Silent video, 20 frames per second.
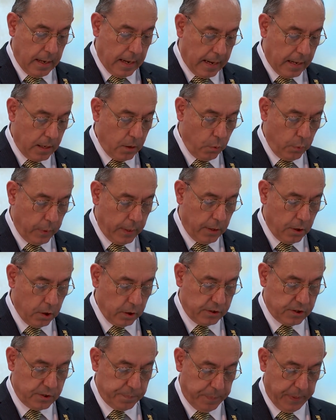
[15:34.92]
I will
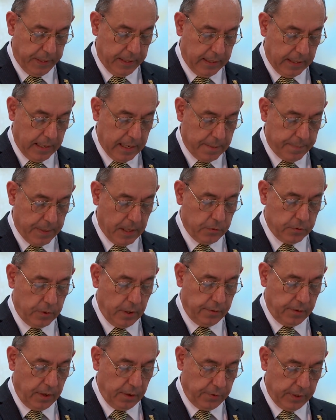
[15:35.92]
not speak
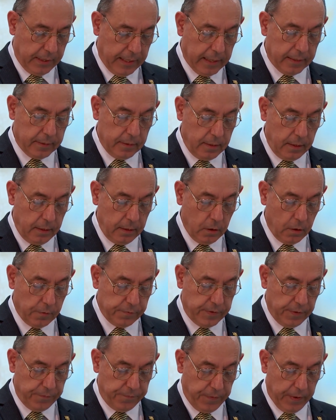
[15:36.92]
about the rekindling
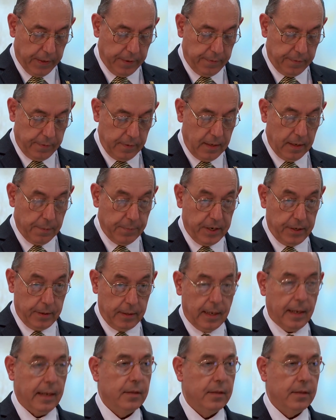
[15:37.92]
of the faith in America.